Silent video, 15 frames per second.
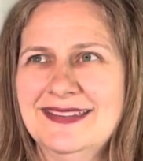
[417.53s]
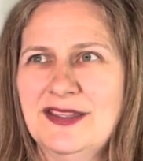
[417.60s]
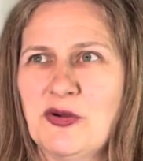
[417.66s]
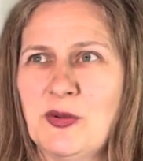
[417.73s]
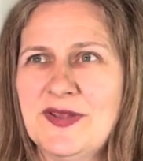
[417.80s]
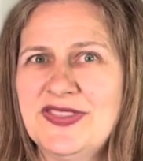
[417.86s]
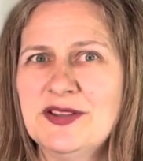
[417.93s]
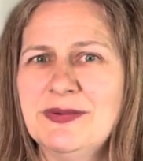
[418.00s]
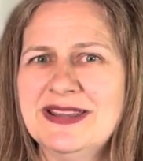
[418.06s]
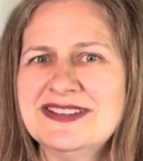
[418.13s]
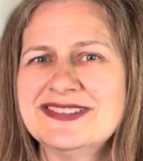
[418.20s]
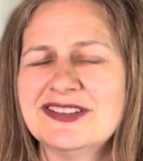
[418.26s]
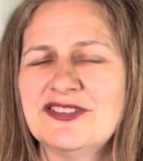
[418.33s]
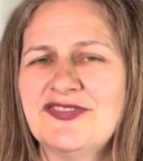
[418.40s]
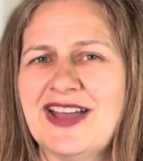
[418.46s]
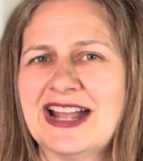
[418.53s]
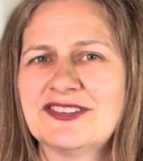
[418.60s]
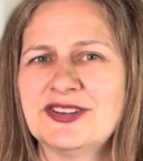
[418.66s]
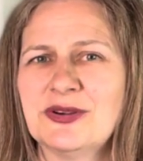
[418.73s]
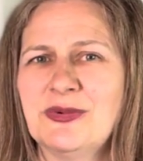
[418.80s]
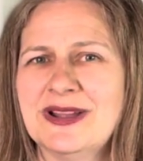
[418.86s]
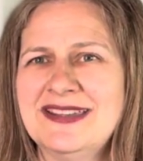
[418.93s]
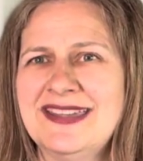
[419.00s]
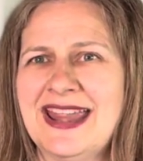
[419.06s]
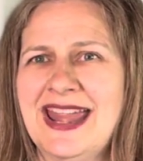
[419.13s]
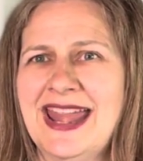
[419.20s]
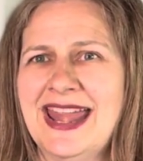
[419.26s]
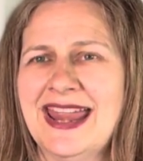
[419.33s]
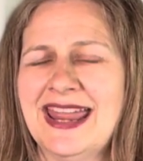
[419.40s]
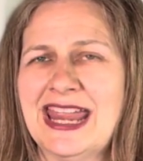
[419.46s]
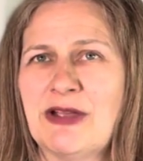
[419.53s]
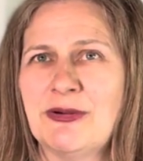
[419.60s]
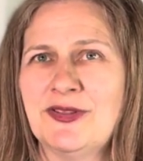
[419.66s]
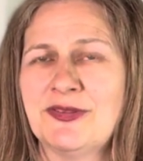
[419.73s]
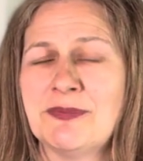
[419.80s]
with the wind chill factor one day, it was